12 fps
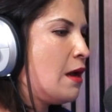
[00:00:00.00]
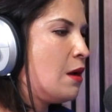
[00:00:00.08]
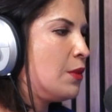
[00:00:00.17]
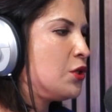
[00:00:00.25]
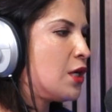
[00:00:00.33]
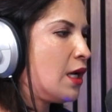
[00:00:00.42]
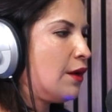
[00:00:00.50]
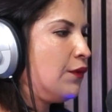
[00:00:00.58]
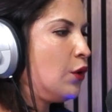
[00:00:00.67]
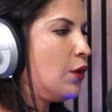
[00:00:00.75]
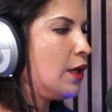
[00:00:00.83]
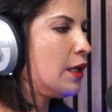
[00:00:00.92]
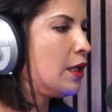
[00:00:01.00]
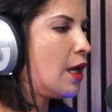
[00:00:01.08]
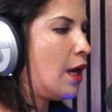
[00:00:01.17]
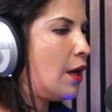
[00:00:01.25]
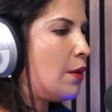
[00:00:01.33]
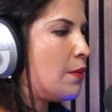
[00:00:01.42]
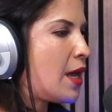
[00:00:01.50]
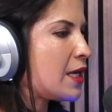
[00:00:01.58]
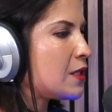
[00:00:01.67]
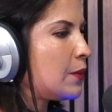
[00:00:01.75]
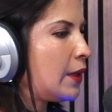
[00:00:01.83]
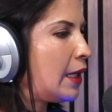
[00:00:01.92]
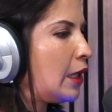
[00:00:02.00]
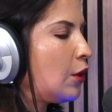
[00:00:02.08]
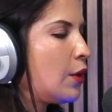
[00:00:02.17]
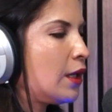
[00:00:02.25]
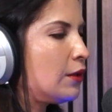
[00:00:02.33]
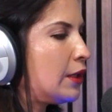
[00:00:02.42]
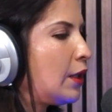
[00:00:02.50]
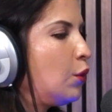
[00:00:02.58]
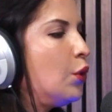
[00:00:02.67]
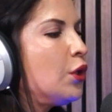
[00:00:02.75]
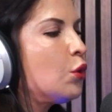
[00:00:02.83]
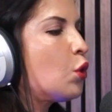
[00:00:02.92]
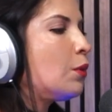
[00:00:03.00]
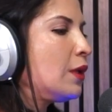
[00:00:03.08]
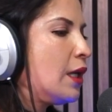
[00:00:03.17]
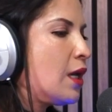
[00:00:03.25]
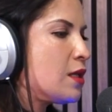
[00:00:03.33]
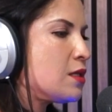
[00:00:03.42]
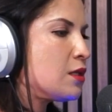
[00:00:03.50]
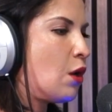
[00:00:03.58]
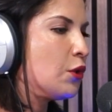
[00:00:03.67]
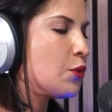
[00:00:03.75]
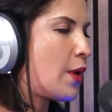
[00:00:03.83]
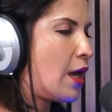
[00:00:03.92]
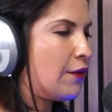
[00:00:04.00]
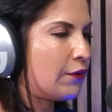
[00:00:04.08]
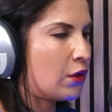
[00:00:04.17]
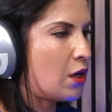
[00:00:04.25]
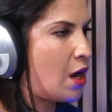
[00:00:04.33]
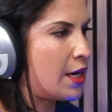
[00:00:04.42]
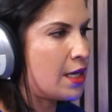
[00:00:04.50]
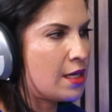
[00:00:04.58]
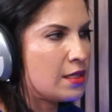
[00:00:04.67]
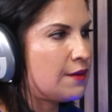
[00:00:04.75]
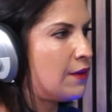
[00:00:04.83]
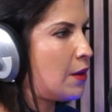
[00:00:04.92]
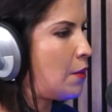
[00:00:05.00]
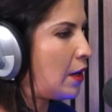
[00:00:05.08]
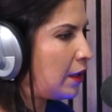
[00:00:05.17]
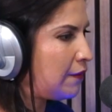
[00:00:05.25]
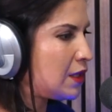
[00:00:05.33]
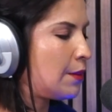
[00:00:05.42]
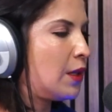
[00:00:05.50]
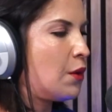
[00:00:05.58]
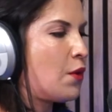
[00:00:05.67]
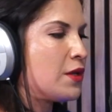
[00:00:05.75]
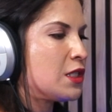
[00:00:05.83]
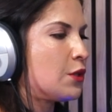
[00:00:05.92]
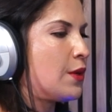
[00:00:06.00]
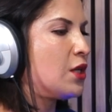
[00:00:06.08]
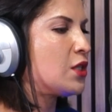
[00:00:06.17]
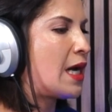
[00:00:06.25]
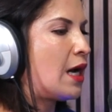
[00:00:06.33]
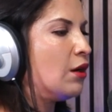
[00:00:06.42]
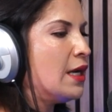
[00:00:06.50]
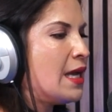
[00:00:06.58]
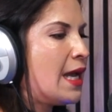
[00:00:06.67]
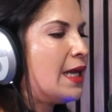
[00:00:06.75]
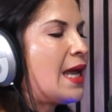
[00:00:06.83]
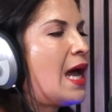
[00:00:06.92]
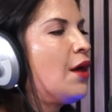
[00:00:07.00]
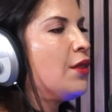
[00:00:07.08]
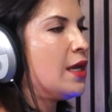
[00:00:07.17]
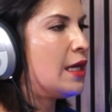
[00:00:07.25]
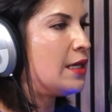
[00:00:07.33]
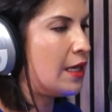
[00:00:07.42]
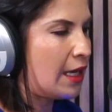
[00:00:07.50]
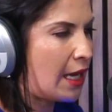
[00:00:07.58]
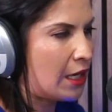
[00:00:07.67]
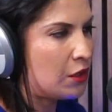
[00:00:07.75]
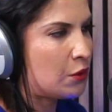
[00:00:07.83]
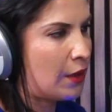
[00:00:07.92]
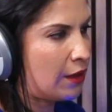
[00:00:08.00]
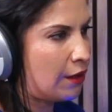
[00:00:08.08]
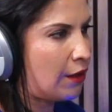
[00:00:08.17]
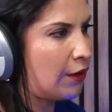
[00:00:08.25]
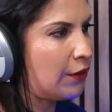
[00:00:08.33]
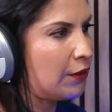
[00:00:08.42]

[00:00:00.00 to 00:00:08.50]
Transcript: But Jay, if you can explain quickly who you normally consult with for our audience, if somebody wants to reach out, and how they can engage with you.